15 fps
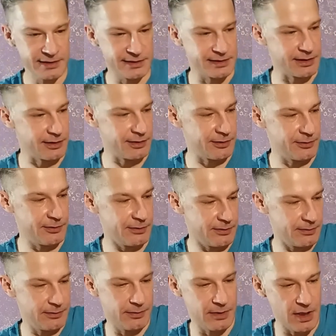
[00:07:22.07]
So
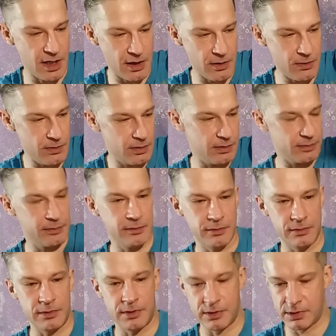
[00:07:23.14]
now,
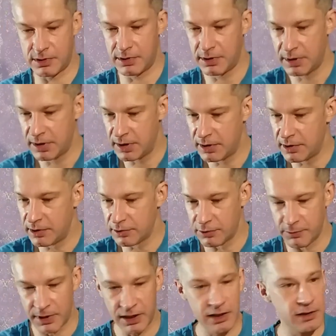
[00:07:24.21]
to
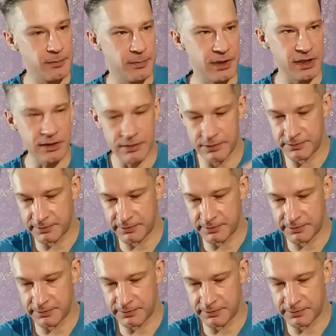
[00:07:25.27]
make it beat,